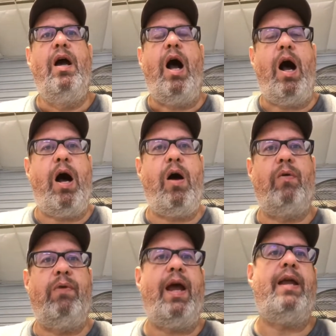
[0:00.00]
All
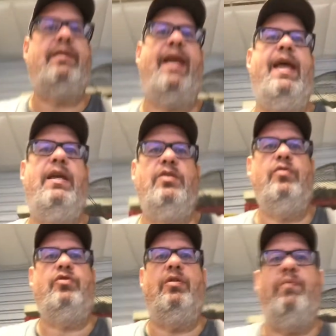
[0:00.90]
right, hey
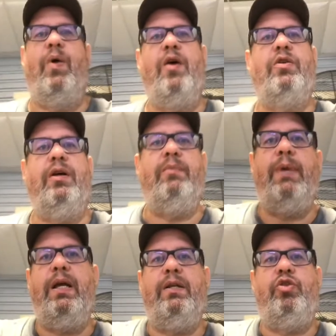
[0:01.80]
YouTube, welcome
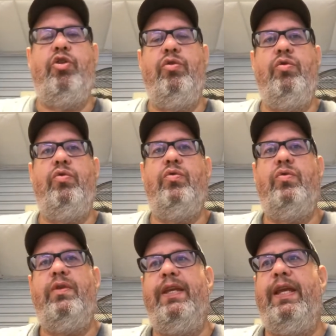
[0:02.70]

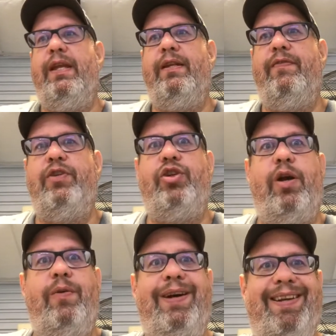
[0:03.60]
to the end of the
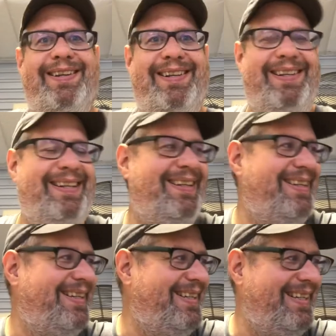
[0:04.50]
show
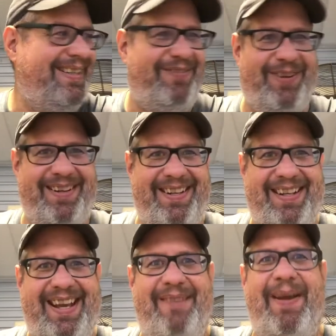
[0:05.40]
for
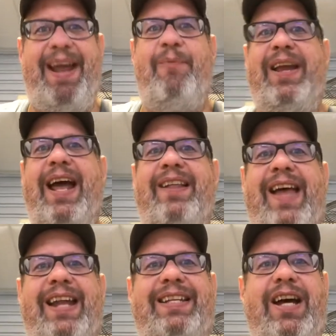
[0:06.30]
today. Man, we got a
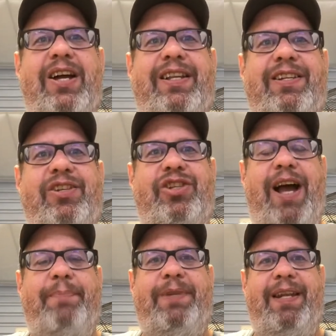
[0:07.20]
lot done in the
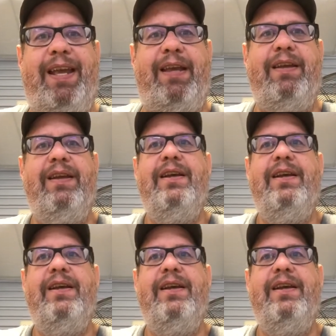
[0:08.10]
shop today.